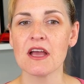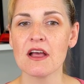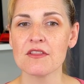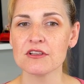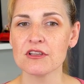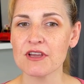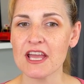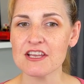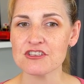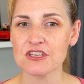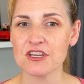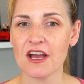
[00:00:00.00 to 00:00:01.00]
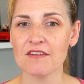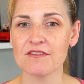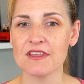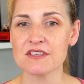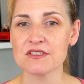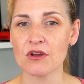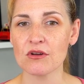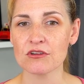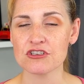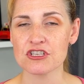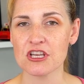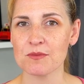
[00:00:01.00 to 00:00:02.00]
The location of this
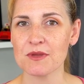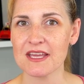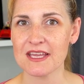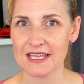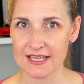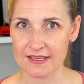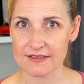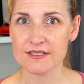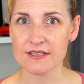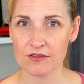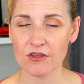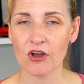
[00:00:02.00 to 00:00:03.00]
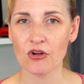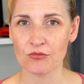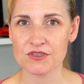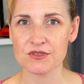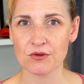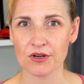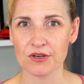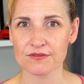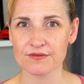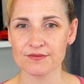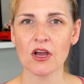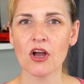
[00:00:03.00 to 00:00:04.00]
ownership is the home resort.
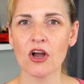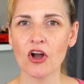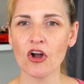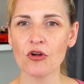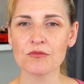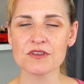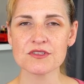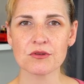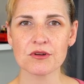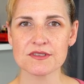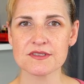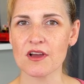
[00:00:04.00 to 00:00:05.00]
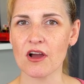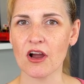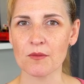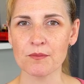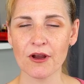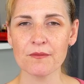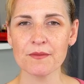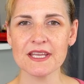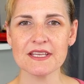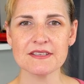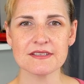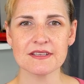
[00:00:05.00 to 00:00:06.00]
Home resorts are
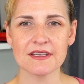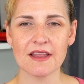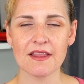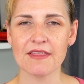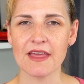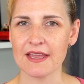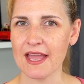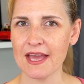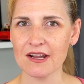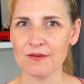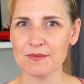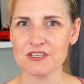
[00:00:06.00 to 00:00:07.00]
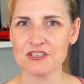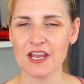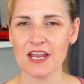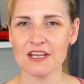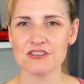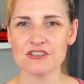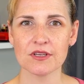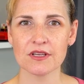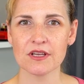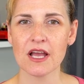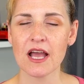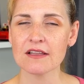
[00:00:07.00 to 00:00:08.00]
permanent, they cannot be changed.
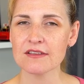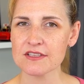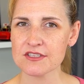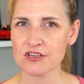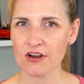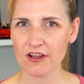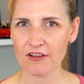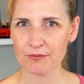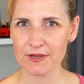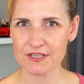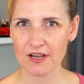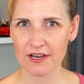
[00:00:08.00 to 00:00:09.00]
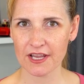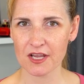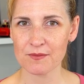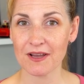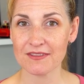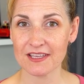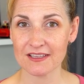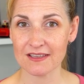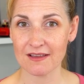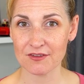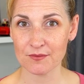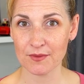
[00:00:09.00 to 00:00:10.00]
Let's start off by talking about the
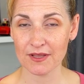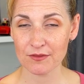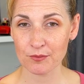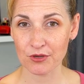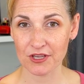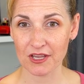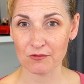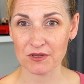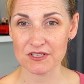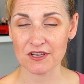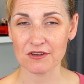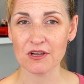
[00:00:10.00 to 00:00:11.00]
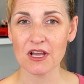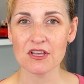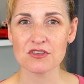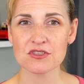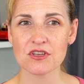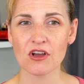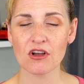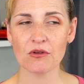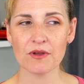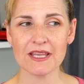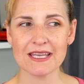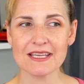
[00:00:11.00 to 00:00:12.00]
11-month booking window. So
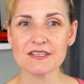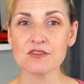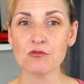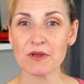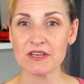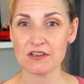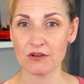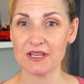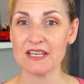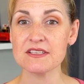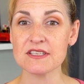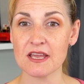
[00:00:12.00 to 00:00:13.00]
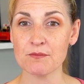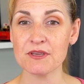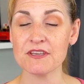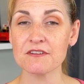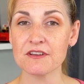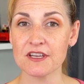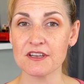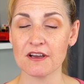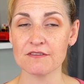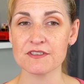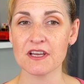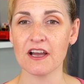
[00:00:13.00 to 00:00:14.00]
it is a window, it is a period of
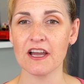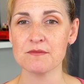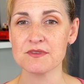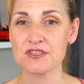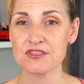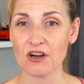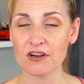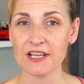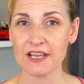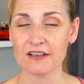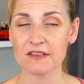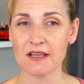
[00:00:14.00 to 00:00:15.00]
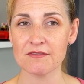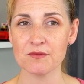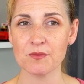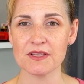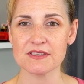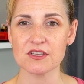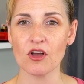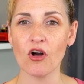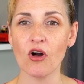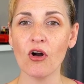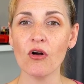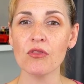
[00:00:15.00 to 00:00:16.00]
time starting at 11 months
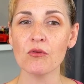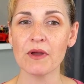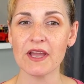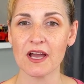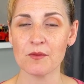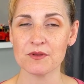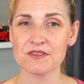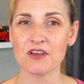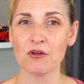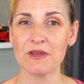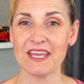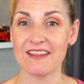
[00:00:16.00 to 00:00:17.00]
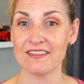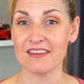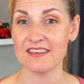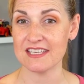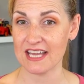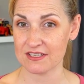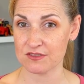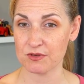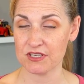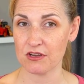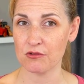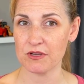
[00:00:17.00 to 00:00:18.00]
all the way up until we hit the next
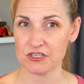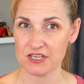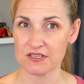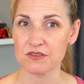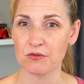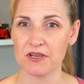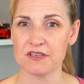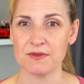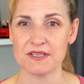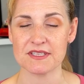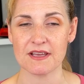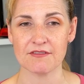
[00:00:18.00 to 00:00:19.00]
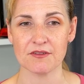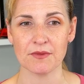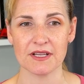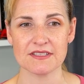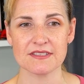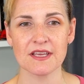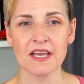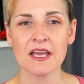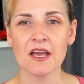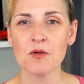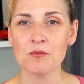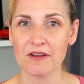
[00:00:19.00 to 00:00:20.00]
window, which is going to be 7 months.
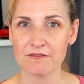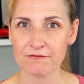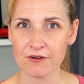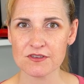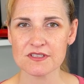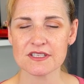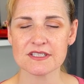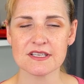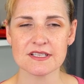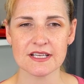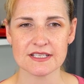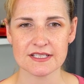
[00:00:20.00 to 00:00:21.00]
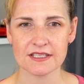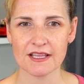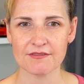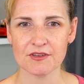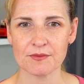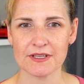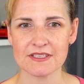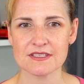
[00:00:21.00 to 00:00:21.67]
But first, let's discuss 11 months.